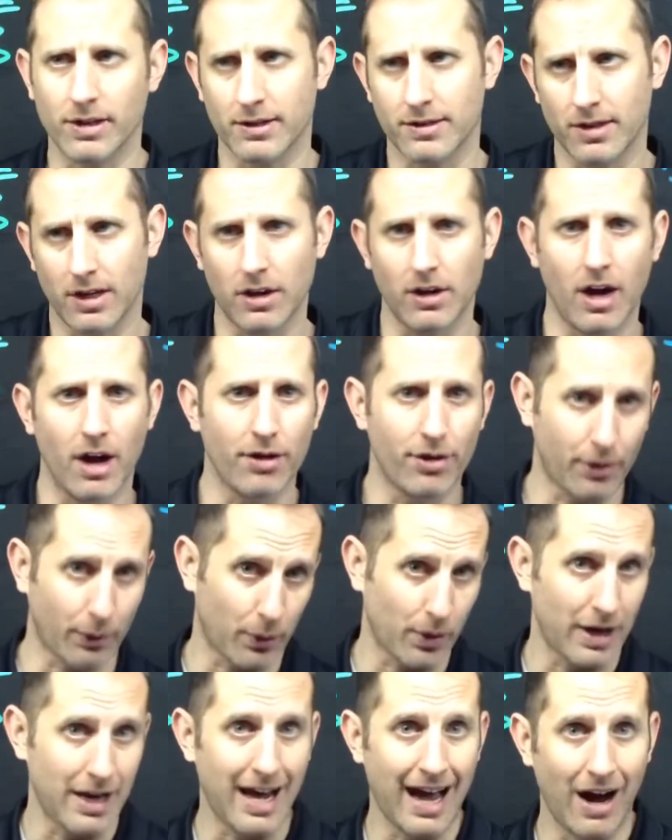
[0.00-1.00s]
Let's say you got
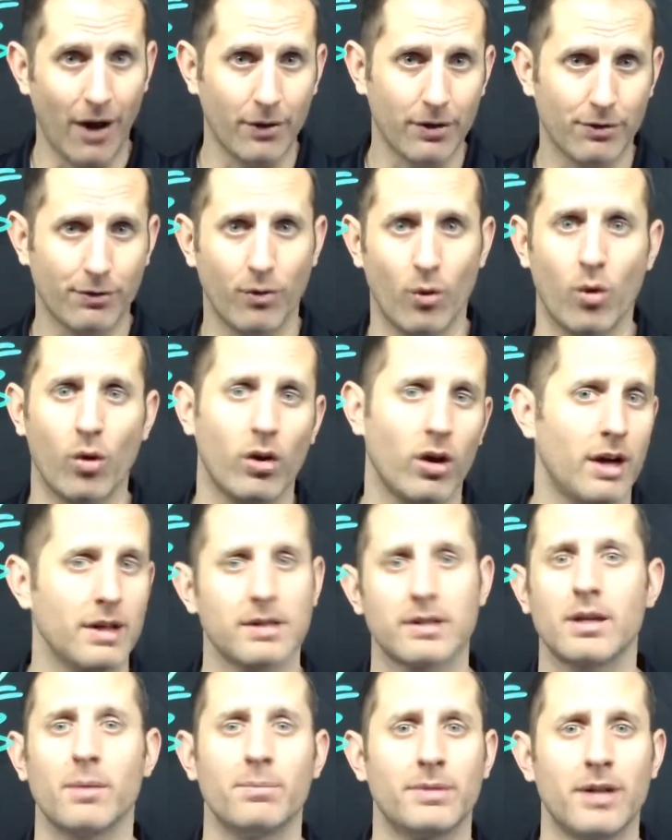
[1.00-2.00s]
3 out of 4
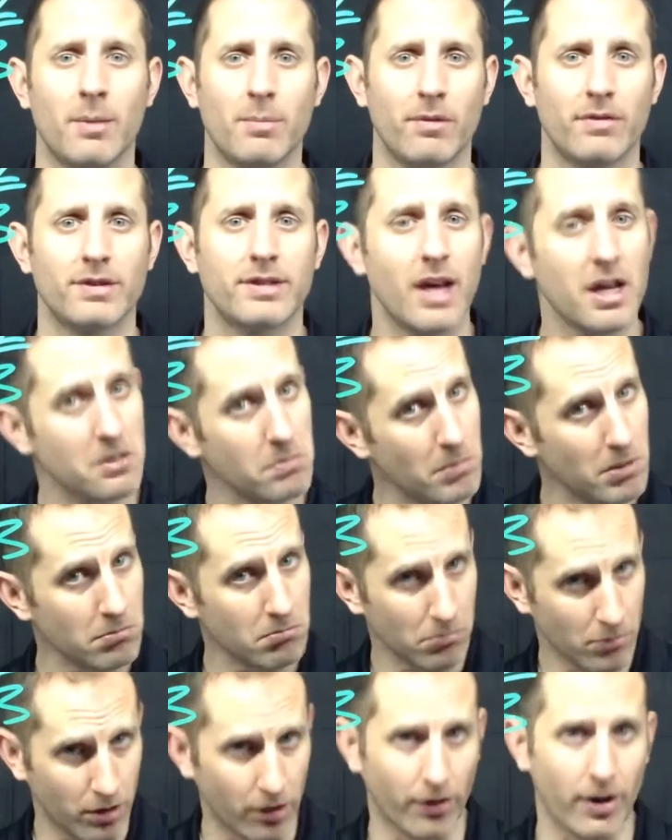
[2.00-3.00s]
on some type of
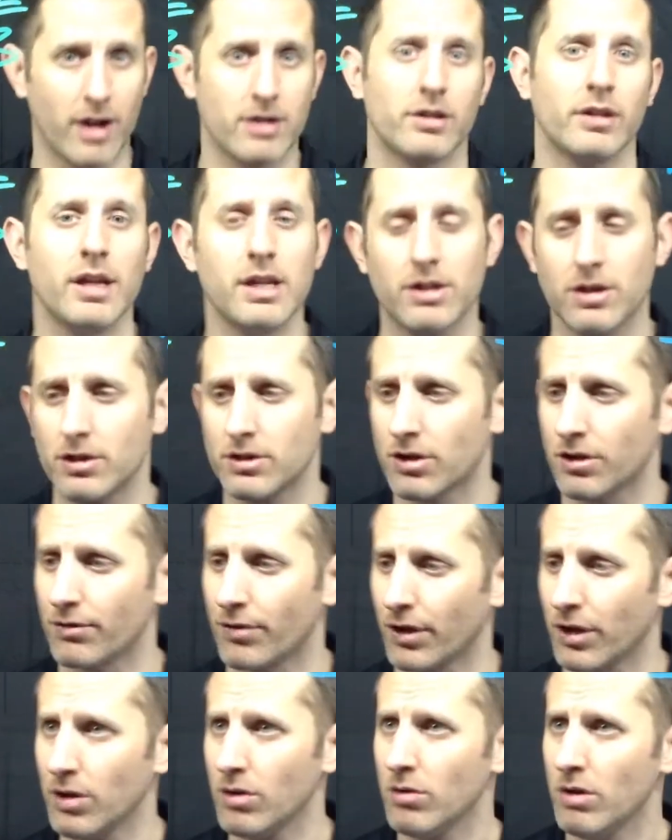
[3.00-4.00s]
assessment. Congratulations, good
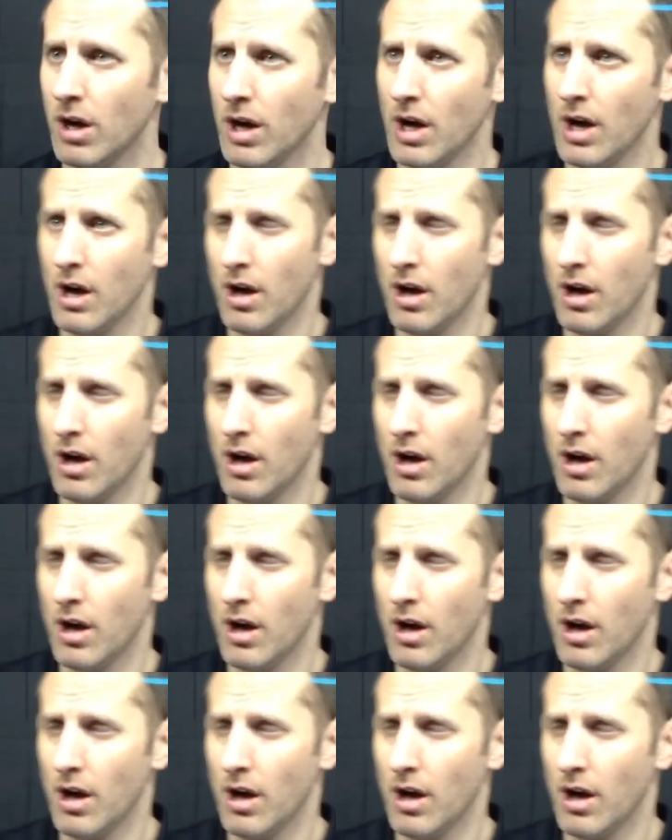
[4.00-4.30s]
for you.